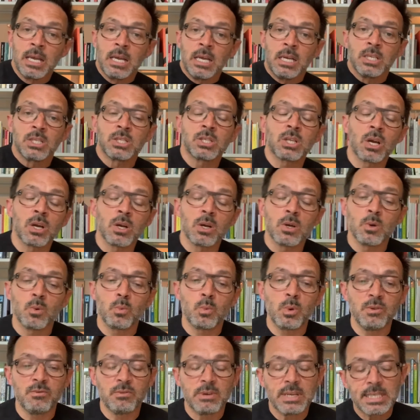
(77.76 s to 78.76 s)
So
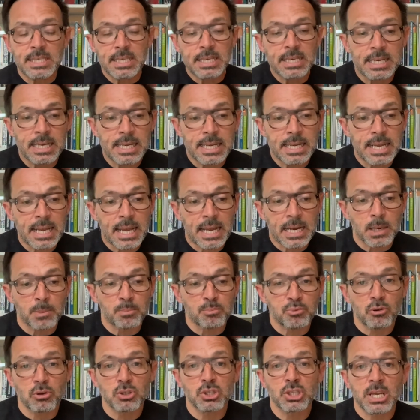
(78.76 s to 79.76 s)
we recently had a
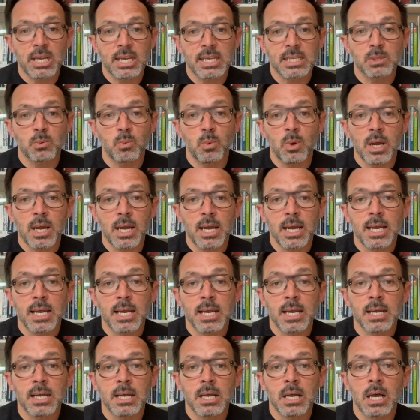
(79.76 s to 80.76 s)
project
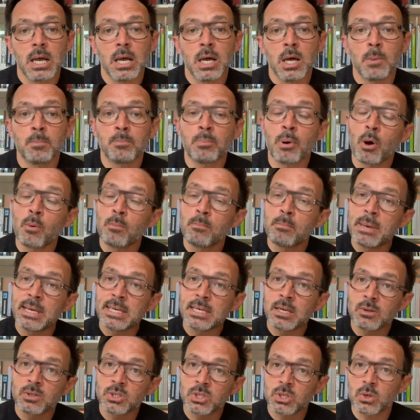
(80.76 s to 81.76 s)
where Pond
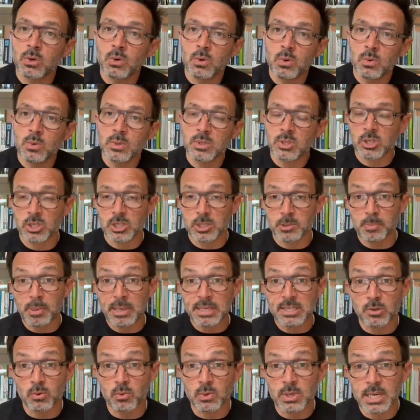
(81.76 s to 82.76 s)
Meadow School, which is a
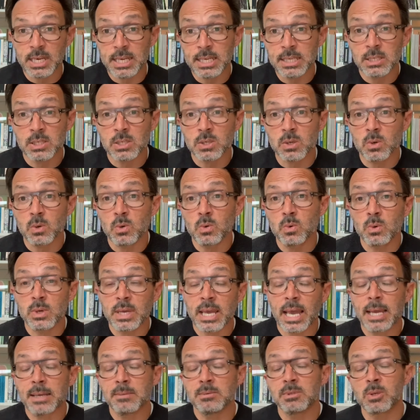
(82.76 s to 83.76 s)
special needs school,
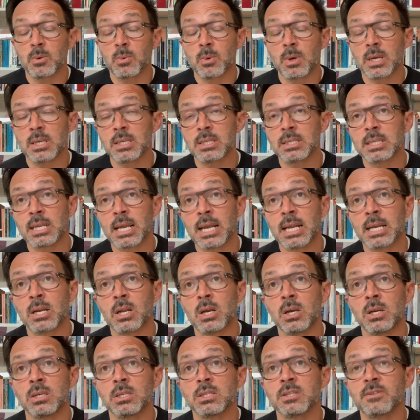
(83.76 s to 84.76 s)
came to us and
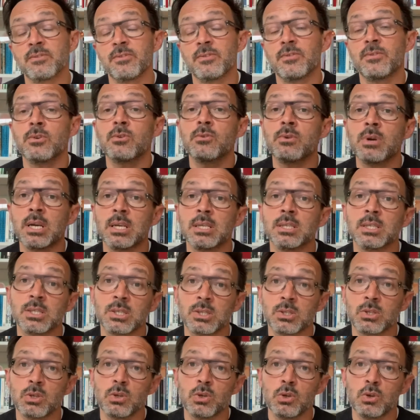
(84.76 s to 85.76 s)
asked for
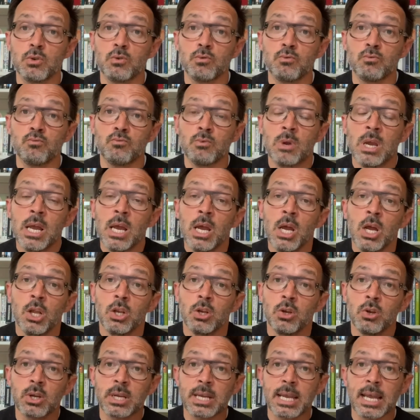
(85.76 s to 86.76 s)
us to
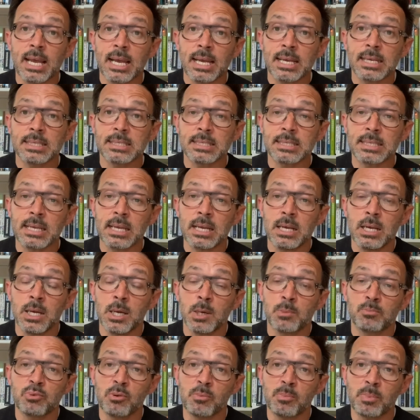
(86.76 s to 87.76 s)
look at
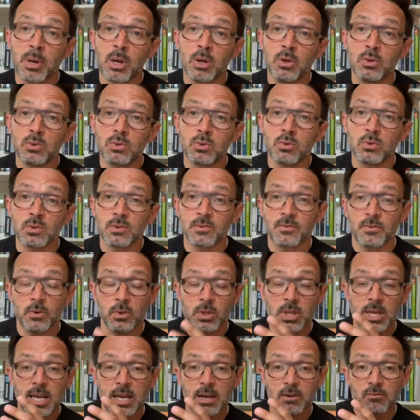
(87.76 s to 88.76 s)
proposals for
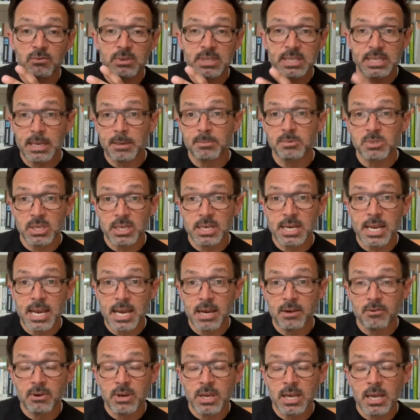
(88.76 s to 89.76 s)
their reception
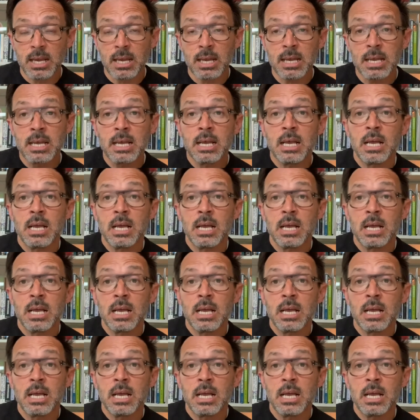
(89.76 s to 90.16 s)
area,